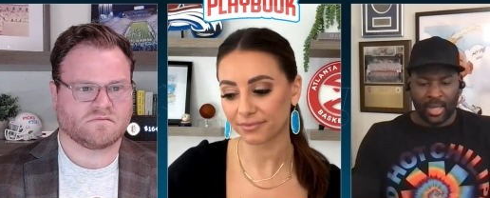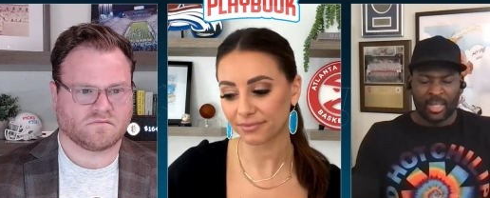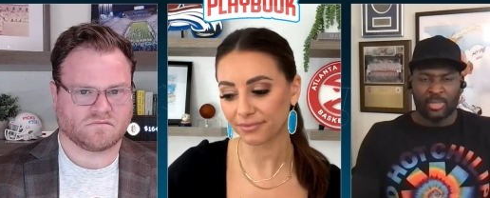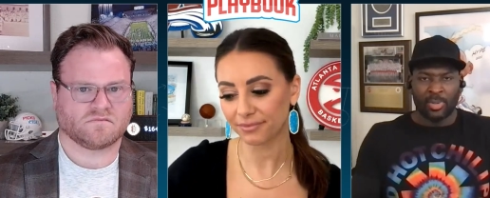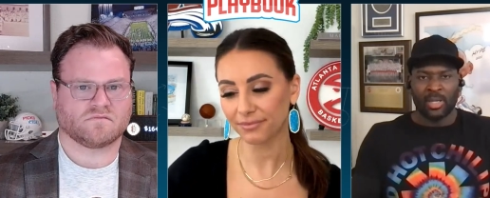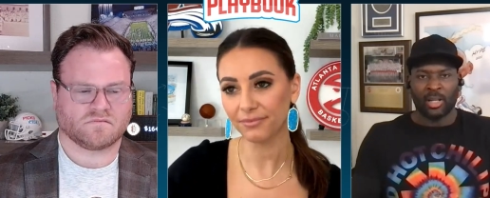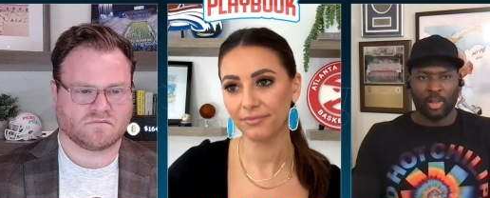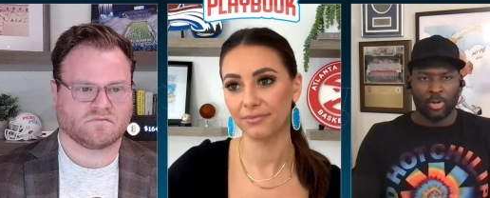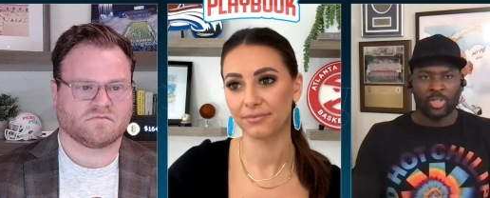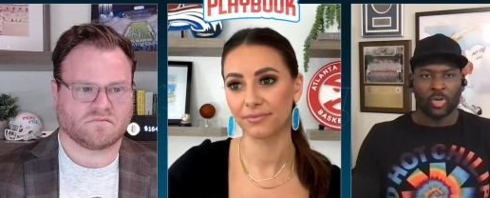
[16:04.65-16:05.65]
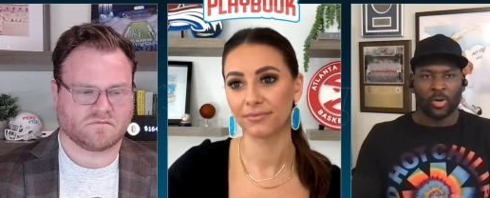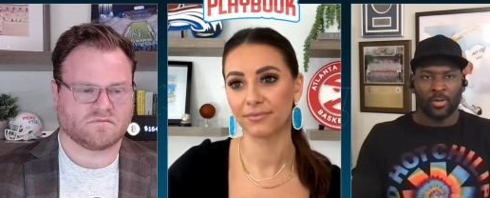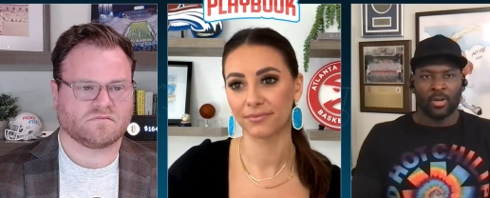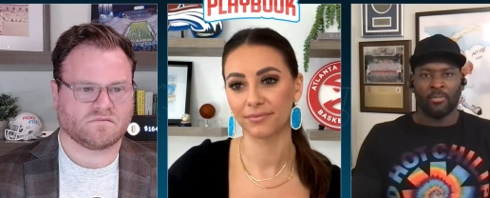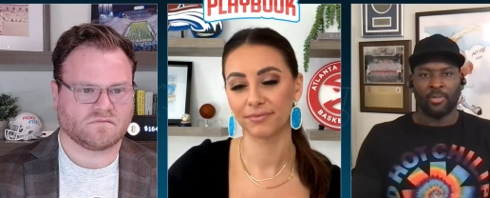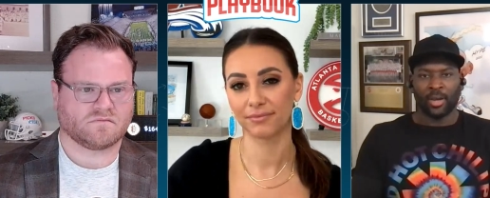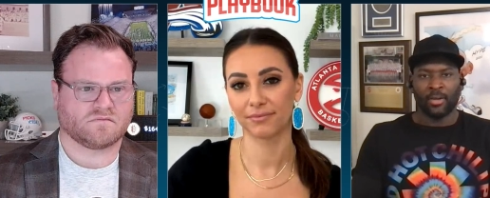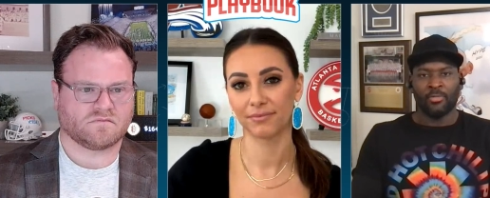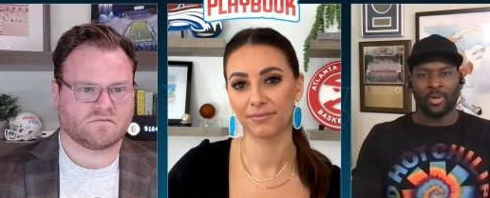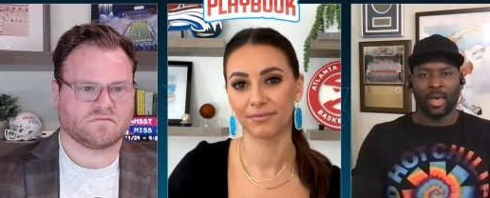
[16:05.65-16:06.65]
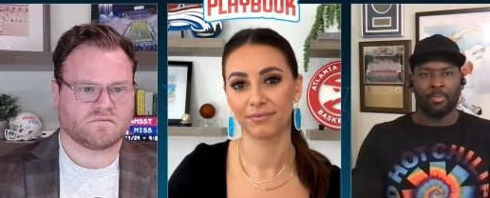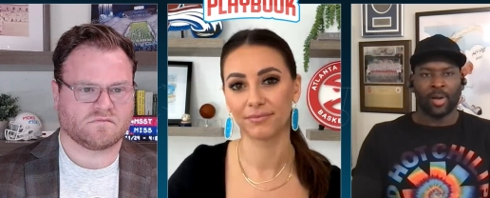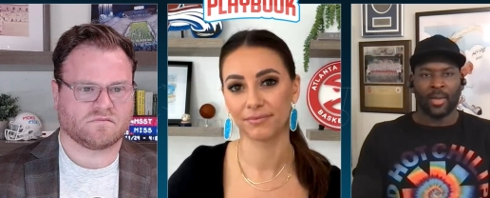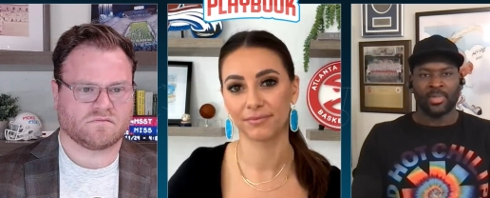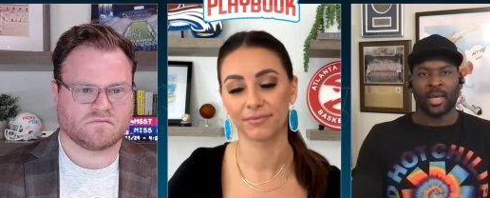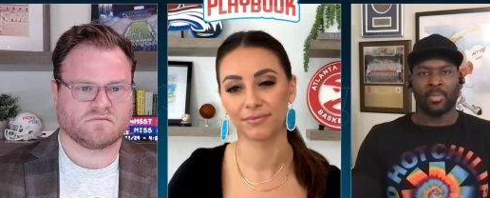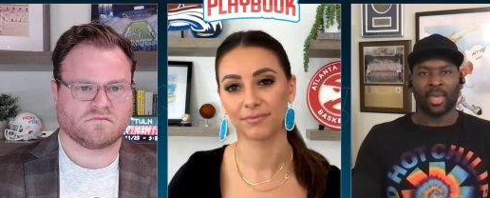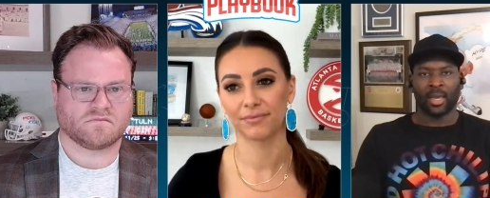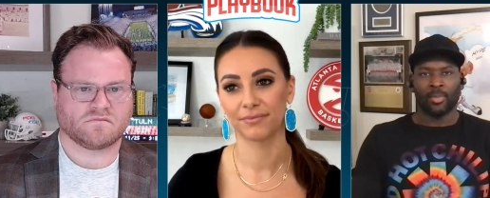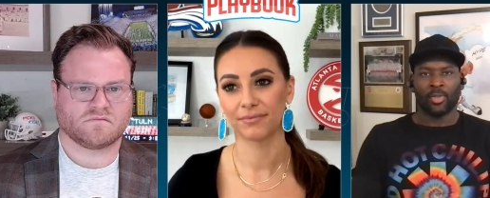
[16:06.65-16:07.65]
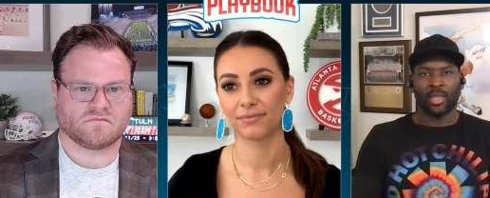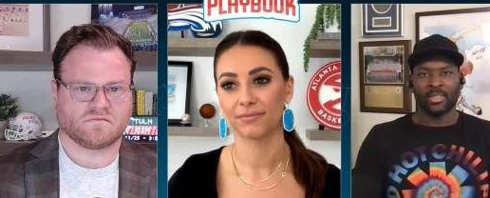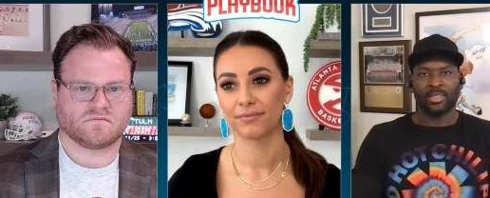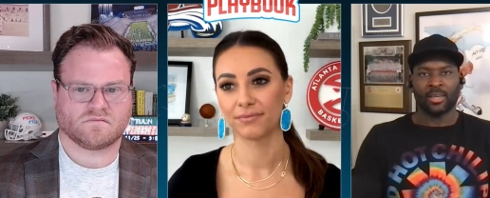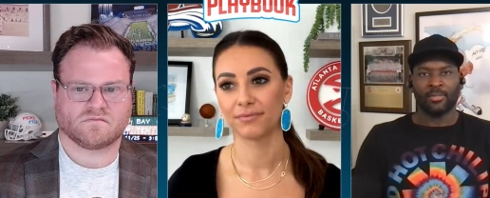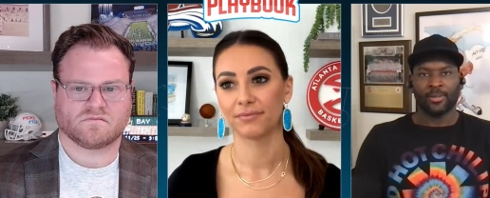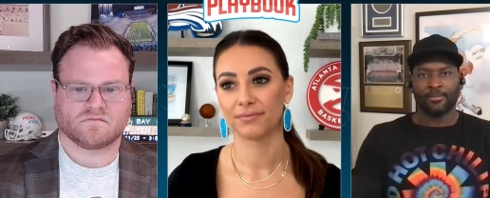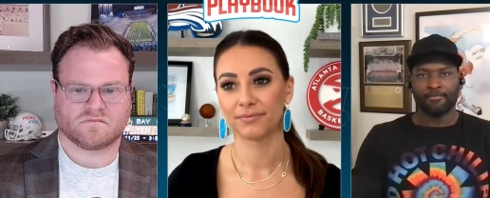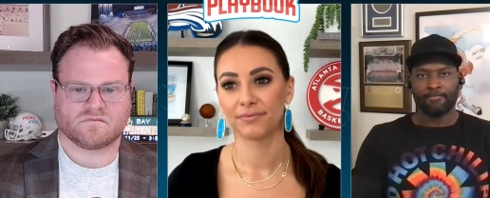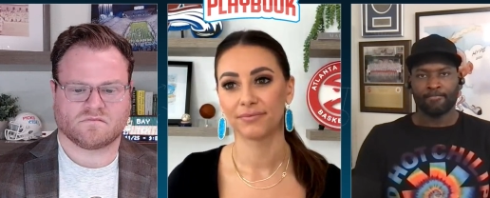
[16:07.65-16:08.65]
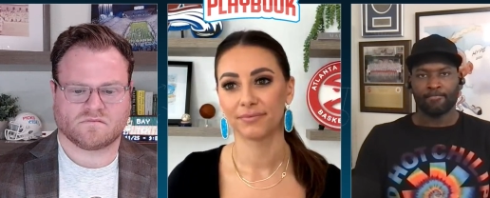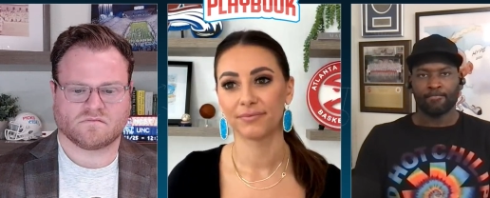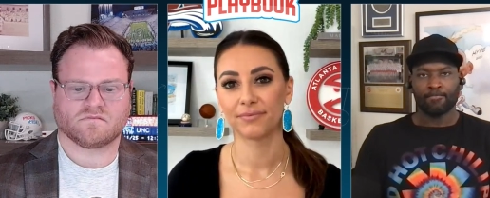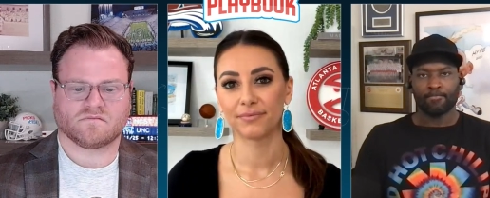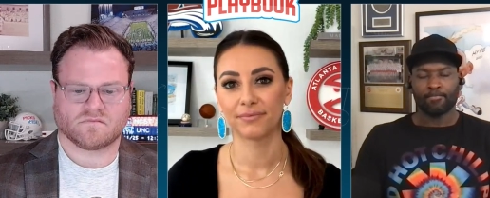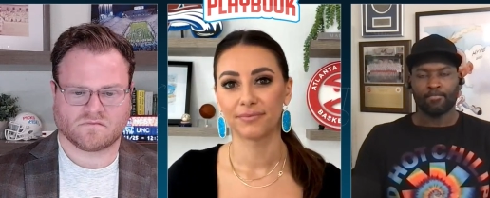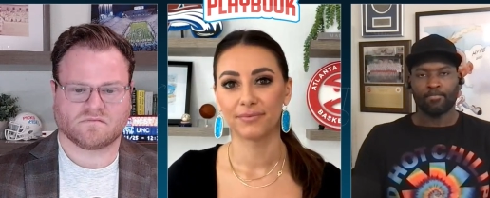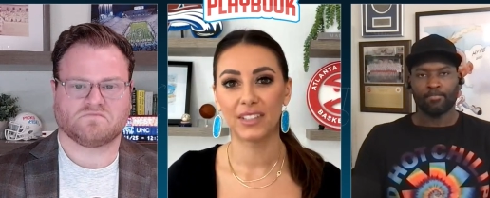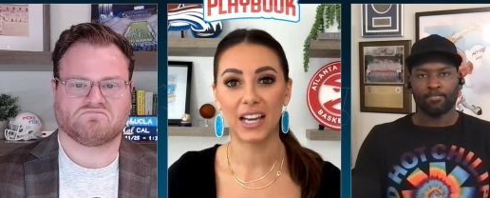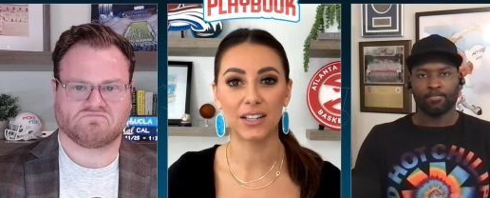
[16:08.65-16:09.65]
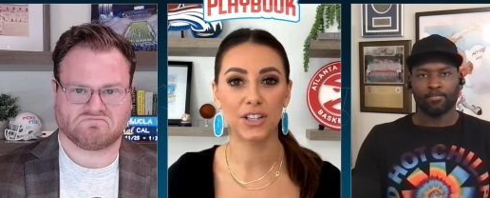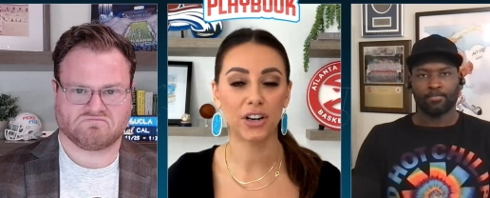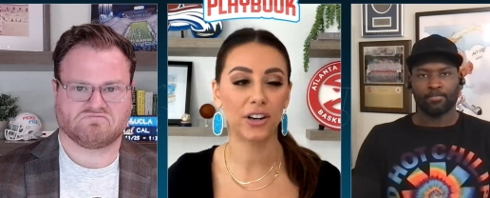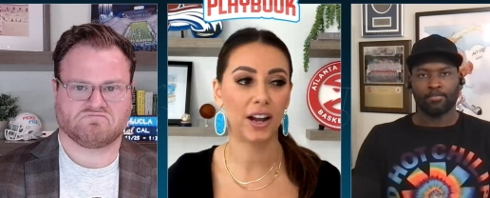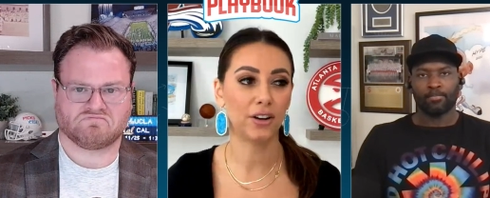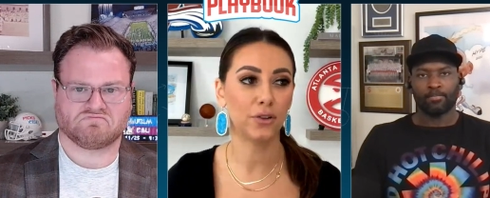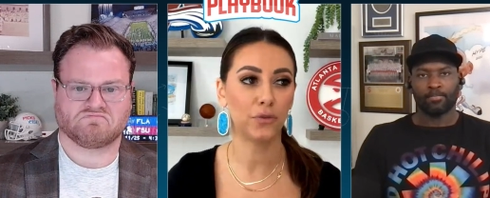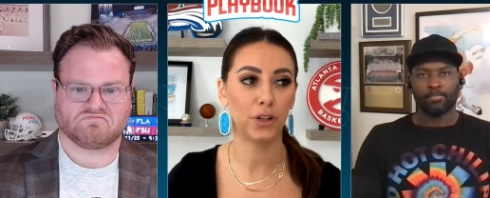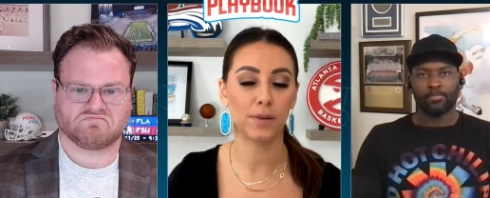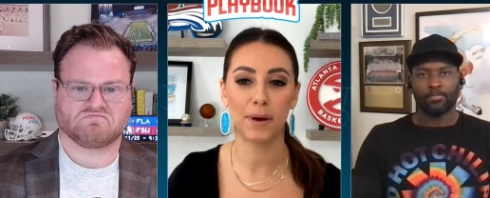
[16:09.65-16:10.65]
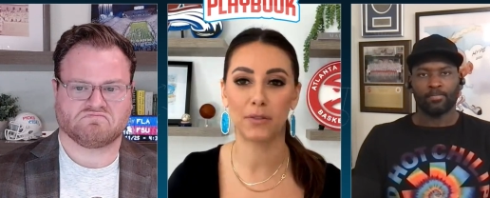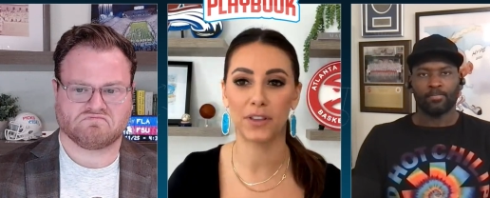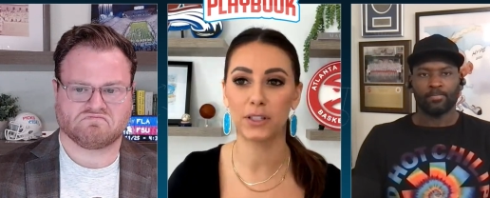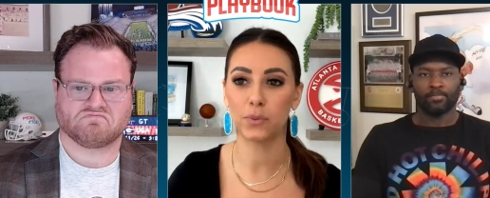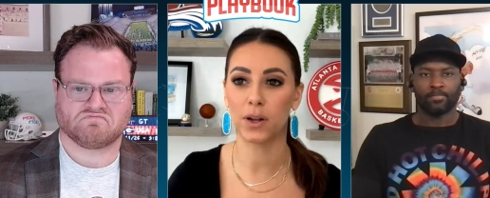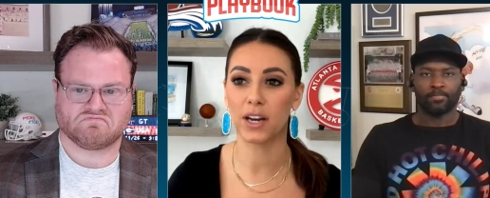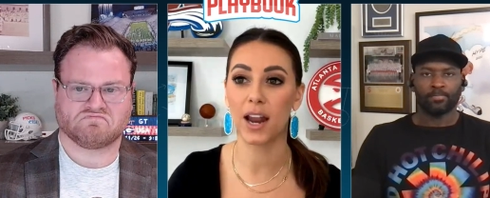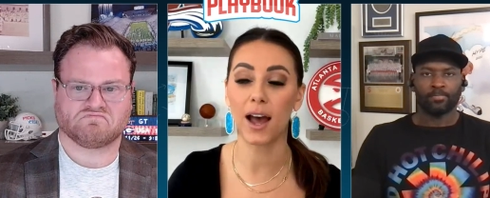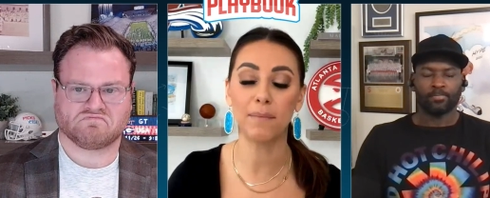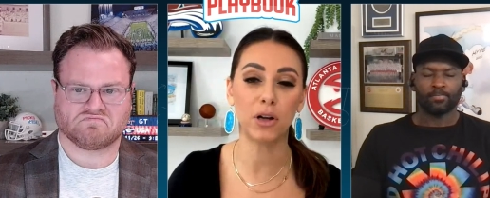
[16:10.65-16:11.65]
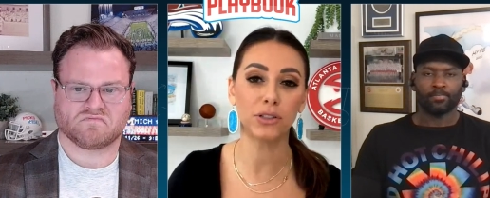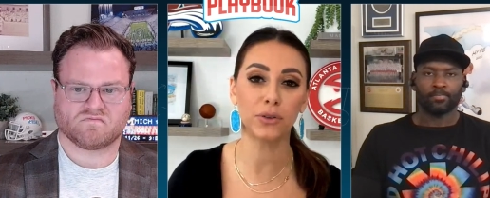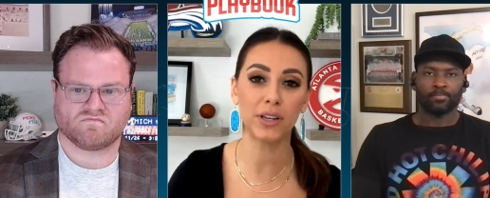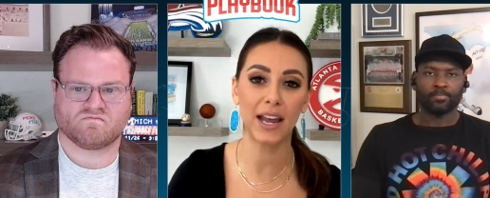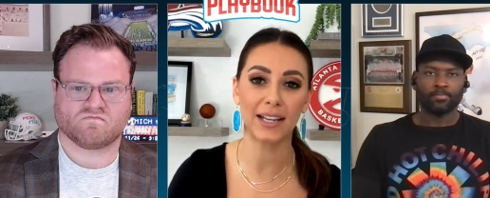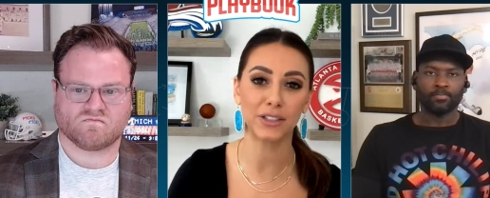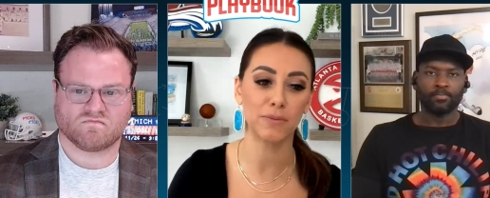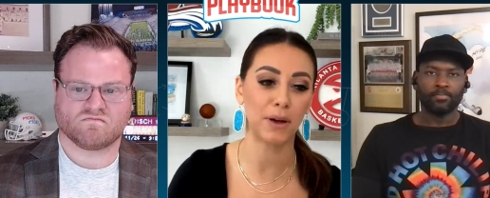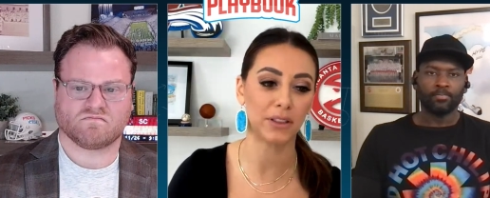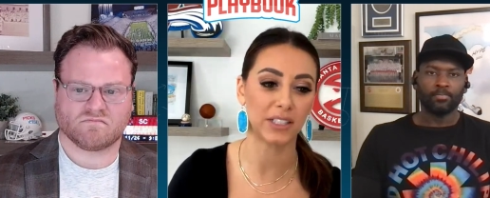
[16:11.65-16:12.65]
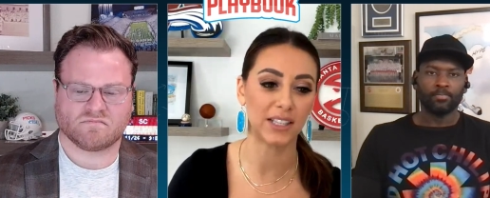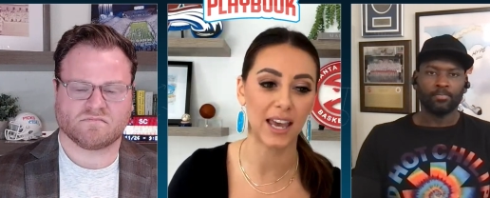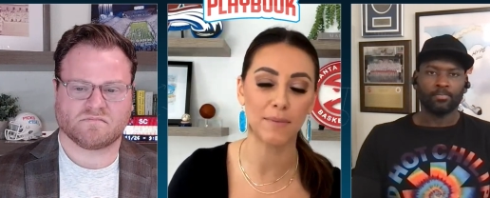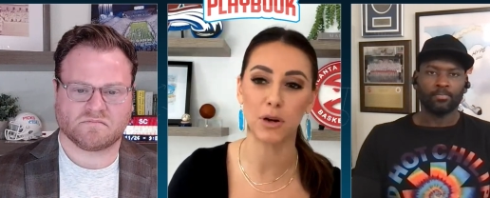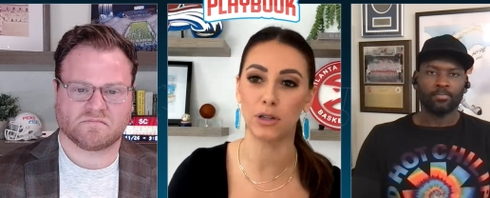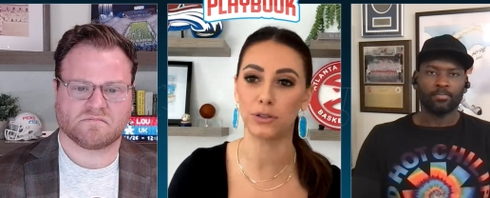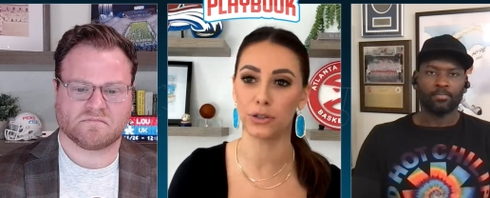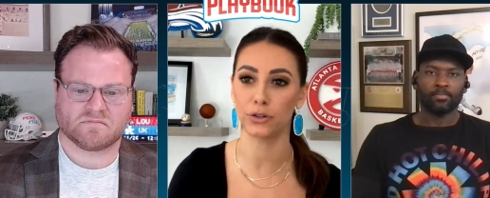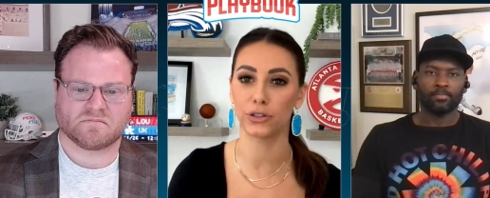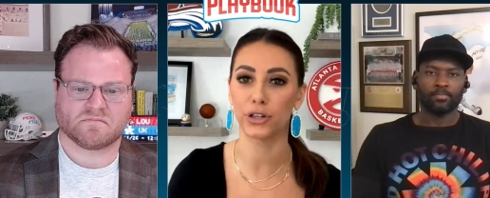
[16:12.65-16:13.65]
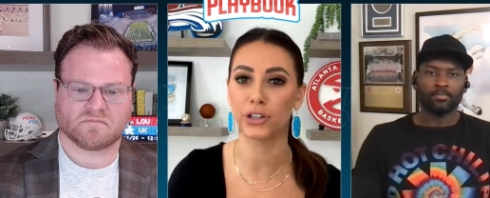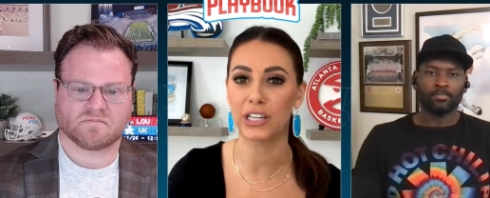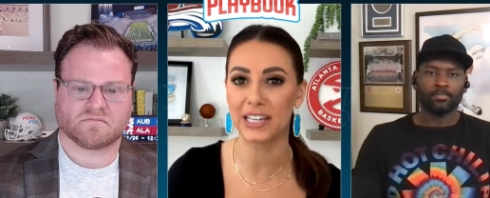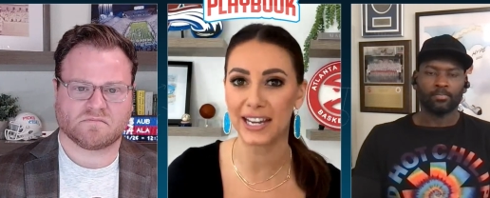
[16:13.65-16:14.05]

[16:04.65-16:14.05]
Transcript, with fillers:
Speaker 1: and this being a low-scoring affair for that primetime game on Thanksgiving.
Speaker 2: Yeah, Jared, how do you feel about this one? And I'm also going to ask you about this game and also your Turkey